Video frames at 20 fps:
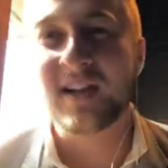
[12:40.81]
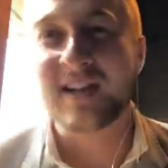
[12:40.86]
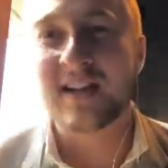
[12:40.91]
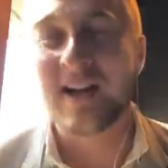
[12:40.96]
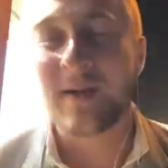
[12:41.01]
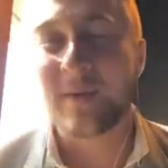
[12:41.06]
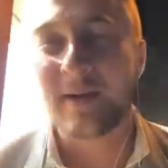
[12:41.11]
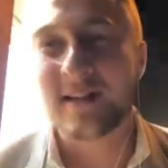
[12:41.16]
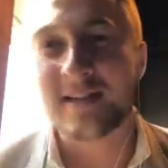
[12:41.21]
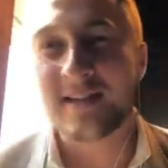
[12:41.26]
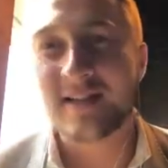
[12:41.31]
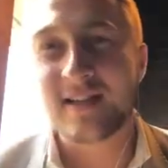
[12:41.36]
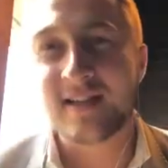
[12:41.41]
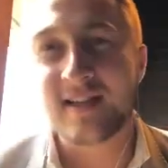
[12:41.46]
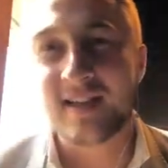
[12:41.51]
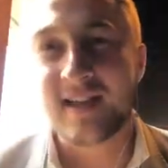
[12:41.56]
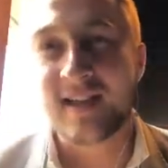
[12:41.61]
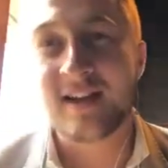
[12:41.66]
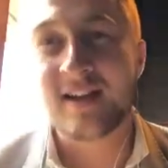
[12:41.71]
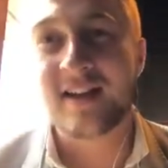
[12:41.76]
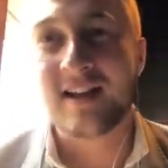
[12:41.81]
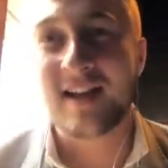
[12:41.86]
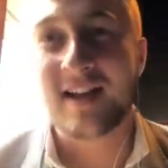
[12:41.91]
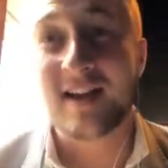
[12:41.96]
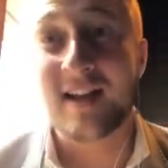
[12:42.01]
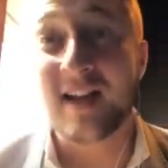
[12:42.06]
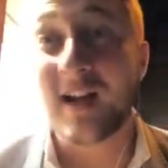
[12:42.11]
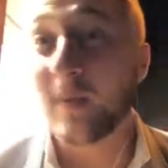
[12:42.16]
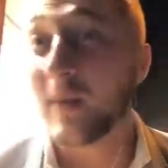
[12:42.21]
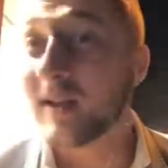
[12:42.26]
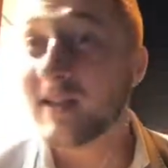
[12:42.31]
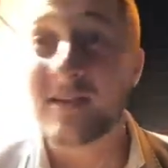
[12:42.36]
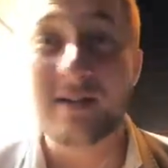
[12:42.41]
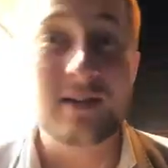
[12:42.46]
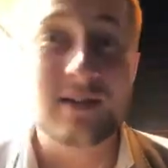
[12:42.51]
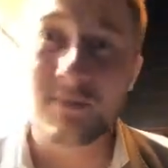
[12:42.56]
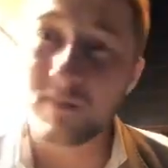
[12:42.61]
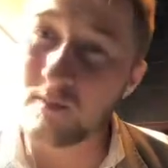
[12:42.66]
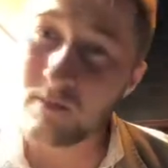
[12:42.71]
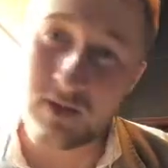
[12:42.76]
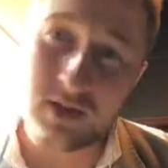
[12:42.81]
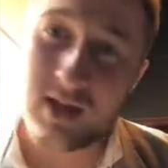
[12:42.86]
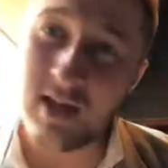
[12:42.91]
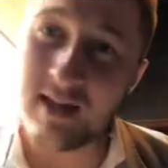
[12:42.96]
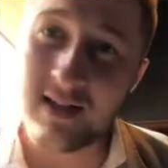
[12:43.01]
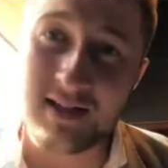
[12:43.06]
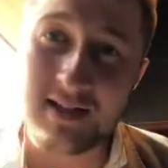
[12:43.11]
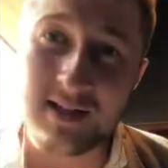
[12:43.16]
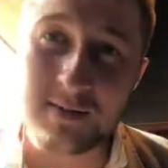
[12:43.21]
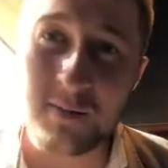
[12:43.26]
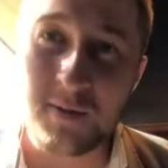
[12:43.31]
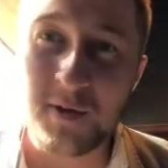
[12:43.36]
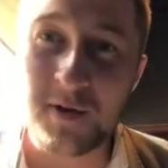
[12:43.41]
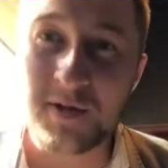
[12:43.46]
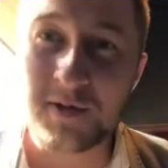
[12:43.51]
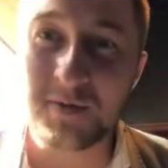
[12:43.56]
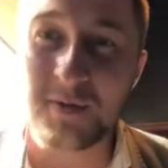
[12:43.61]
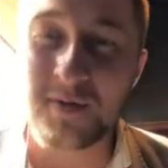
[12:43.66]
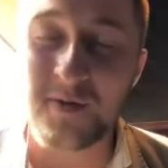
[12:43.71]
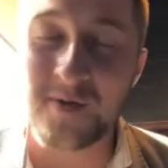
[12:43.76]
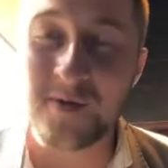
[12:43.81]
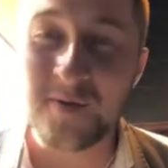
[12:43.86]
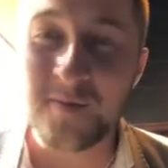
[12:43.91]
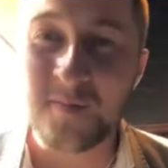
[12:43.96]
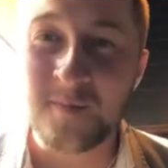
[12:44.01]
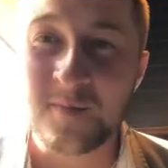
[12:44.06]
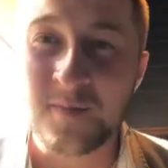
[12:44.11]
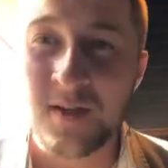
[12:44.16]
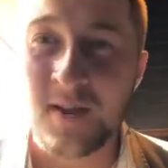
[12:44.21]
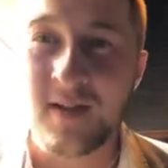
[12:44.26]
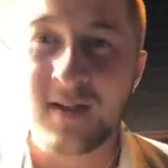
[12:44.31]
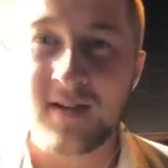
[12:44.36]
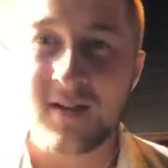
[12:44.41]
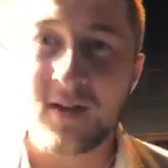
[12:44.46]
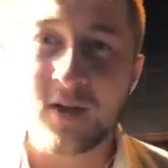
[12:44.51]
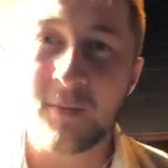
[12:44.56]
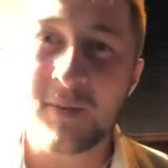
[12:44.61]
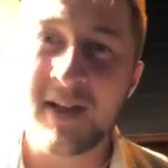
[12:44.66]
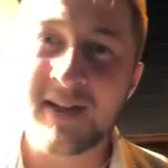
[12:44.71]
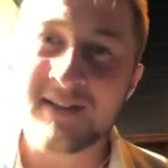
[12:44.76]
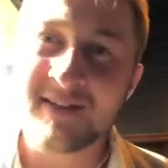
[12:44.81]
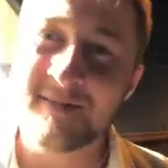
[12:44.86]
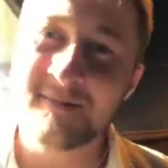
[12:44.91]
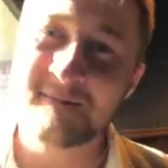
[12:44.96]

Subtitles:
Can't wait to see you then, and I can't wait to share this experience with you all. God bless.